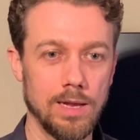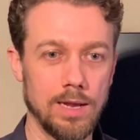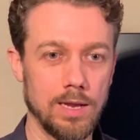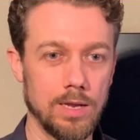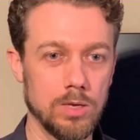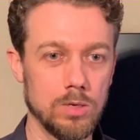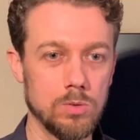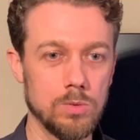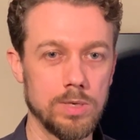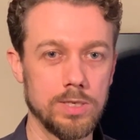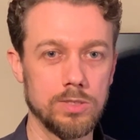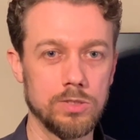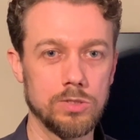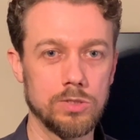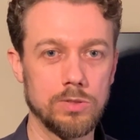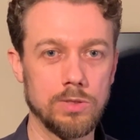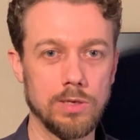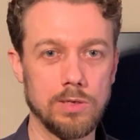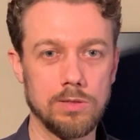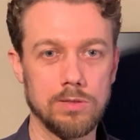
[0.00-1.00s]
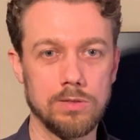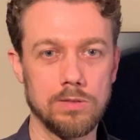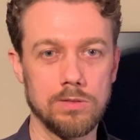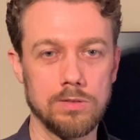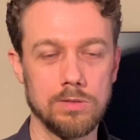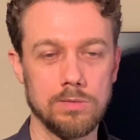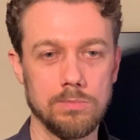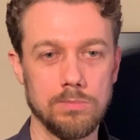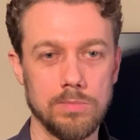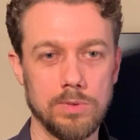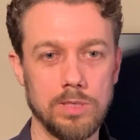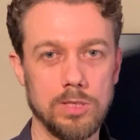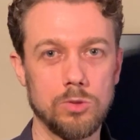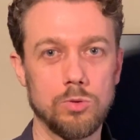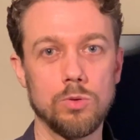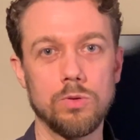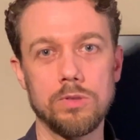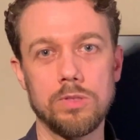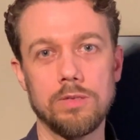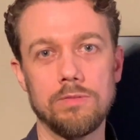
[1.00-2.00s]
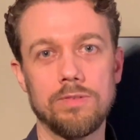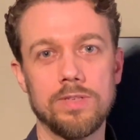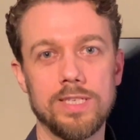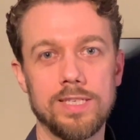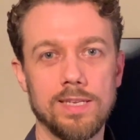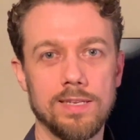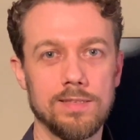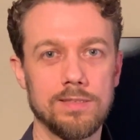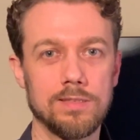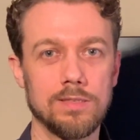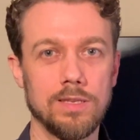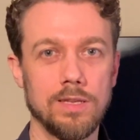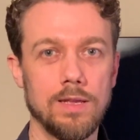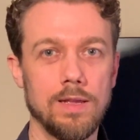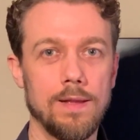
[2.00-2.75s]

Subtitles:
I always thought intuitively that